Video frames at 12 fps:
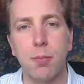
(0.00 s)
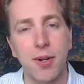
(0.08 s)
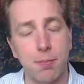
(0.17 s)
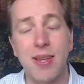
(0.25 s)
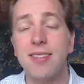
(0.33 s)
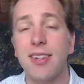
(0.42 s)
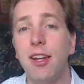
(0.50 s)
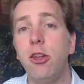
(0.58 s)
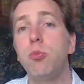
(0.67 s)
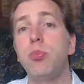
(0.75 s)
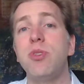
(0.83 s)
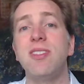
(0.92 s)
But basically, you
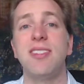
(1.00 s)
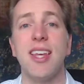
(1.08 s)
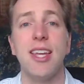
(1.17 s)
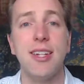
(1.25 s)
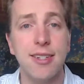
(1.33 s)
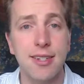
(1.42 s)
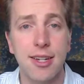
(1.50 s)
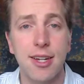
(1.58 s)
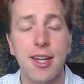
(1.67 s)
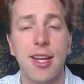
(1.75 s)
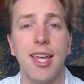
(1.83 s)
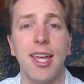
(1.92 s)
present
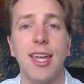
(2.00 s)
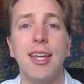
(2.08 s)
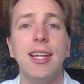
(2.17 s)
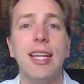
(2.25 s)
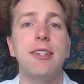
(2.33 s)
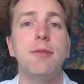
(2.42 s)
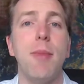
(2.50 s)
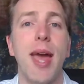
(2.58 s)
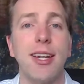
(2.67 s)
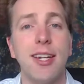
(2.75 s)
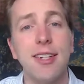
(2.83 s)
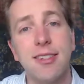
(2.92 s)
a lead
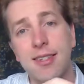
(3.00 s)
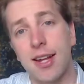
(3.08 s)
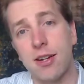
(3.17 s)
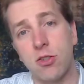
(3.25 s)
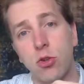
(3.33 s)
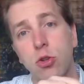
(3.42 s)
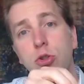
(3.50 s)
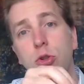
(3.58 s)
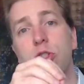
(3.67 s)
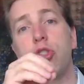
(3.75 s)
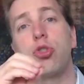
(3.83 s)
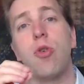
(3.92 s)
magnet that is going to
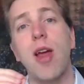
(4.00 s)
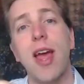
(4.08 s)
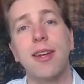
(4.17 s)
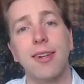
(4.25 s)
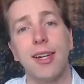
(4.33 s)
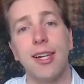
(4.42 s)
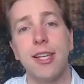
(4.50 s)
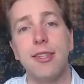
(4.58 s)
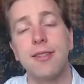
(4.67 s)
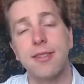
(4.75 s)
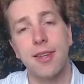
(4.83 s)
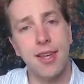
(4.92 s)
attract
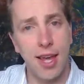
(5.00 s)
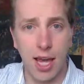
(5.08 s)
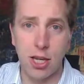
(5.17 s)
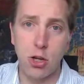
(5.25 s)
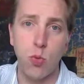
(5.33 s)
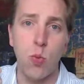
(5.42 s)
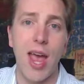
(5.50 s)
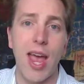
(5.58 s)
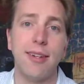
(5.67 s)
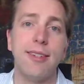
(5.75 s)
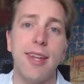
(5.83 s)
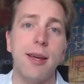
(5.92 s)
leads, and you
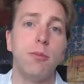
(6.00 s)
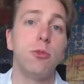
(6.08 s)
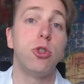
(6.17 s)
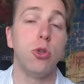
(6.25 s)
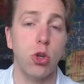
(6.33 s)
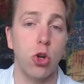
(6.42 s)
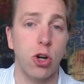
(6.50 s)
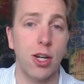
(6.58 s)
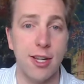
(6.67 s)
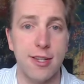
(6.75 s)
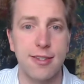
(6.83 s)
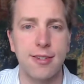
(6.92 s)
add them to your
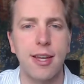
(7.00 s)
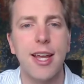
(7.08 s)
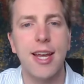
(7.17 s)
list.